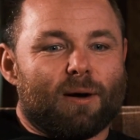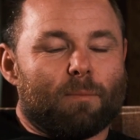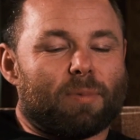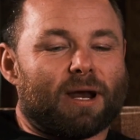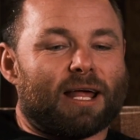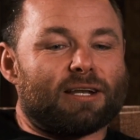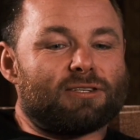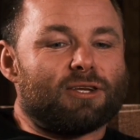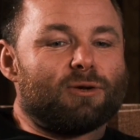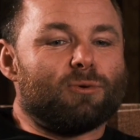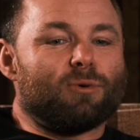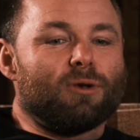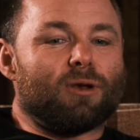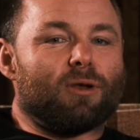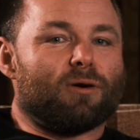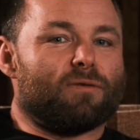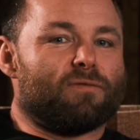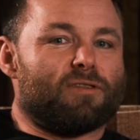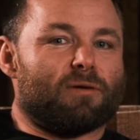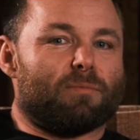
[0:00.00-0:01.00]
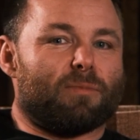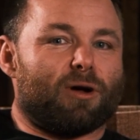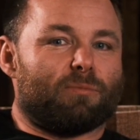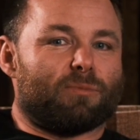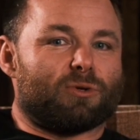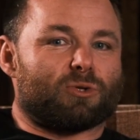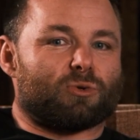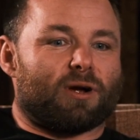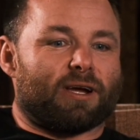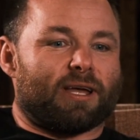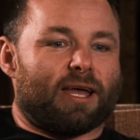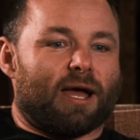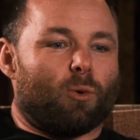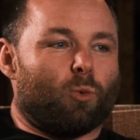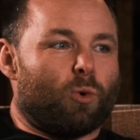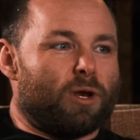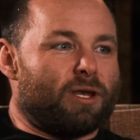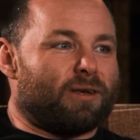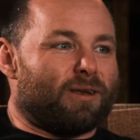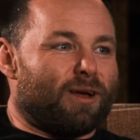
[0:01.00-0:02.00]
But I do love the moments where I get a
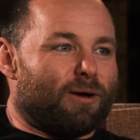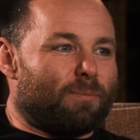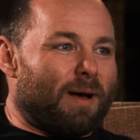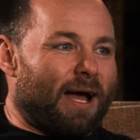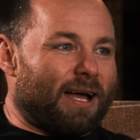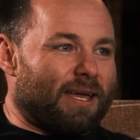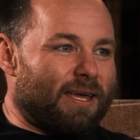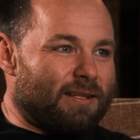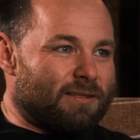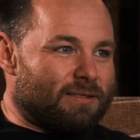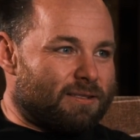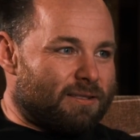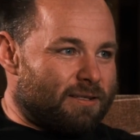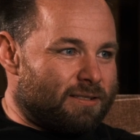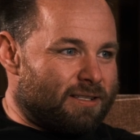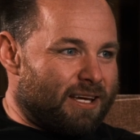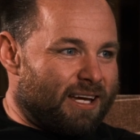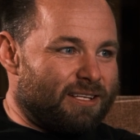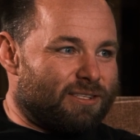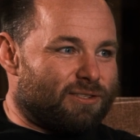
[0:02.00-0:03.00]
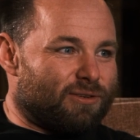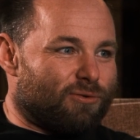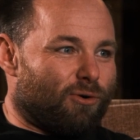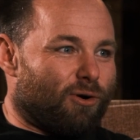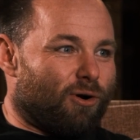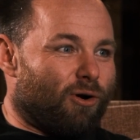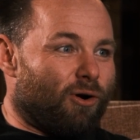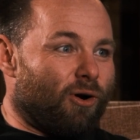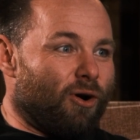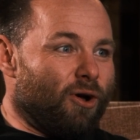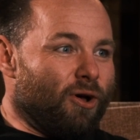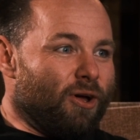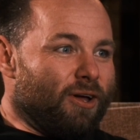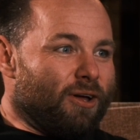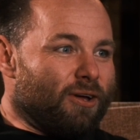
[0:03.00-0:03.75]
window back into the data, or